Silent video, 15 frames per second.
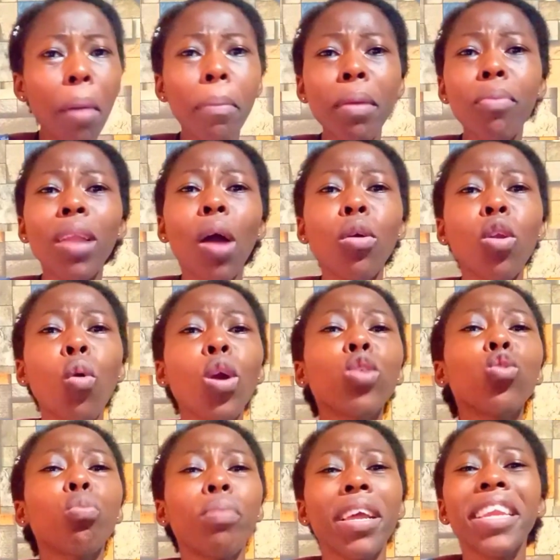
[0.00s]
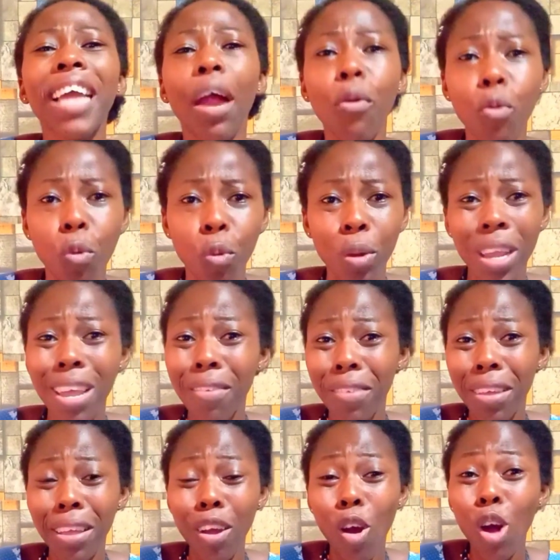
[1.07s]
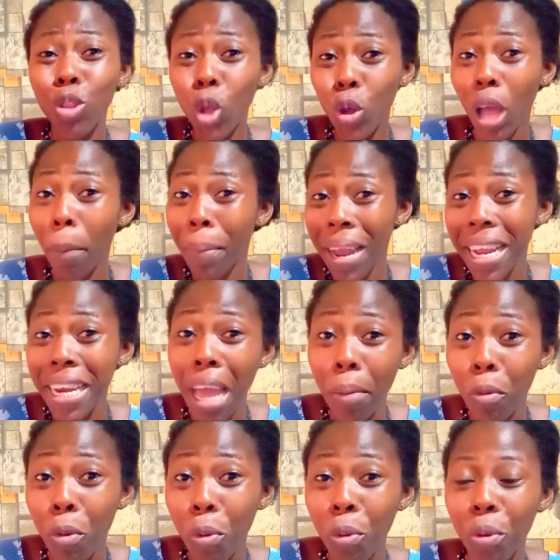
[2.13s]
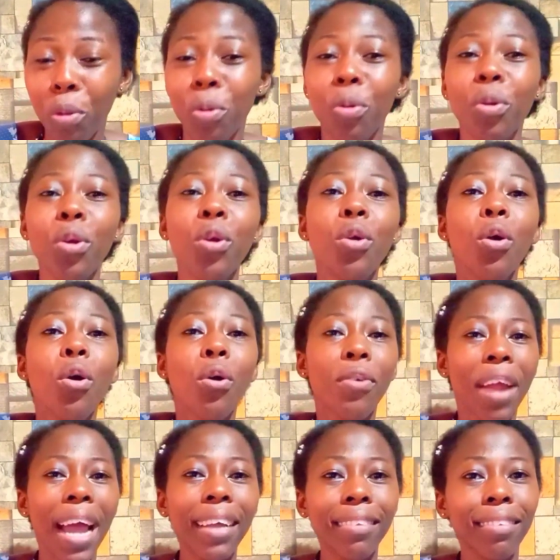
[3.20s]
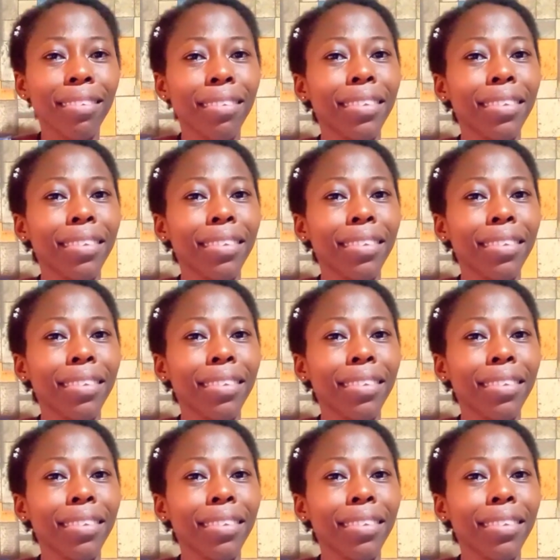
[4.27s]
people are not going to play their role, although you are paying them, right?